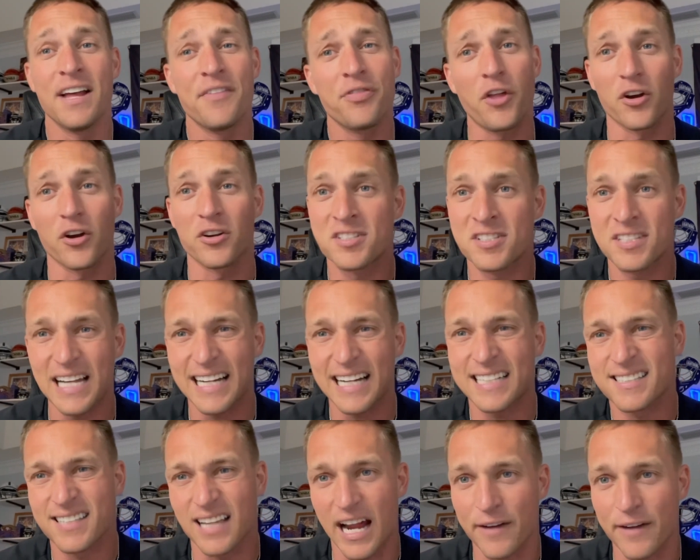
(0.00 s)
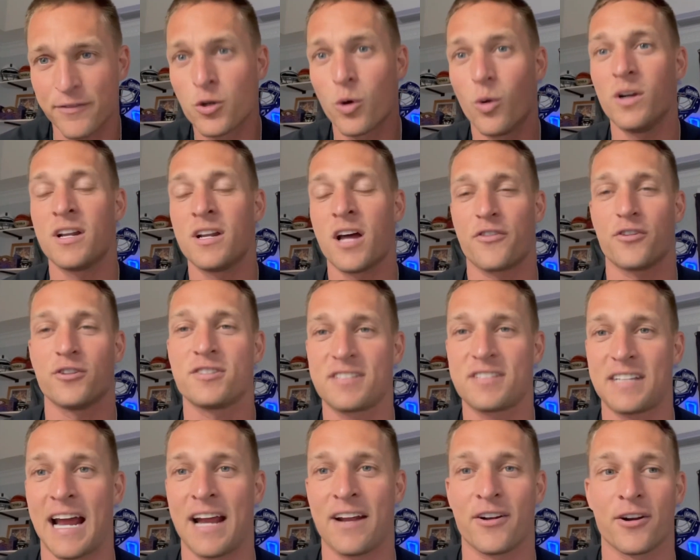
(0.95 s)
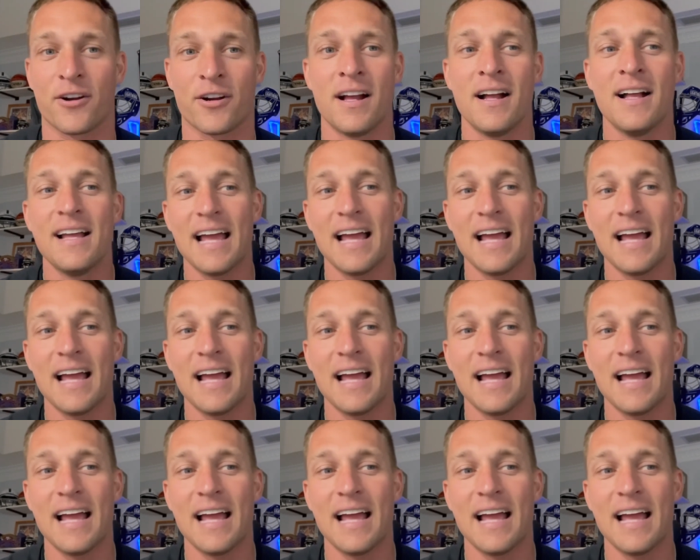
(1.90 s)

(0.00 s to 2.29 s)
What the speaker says: their sex life to another standard,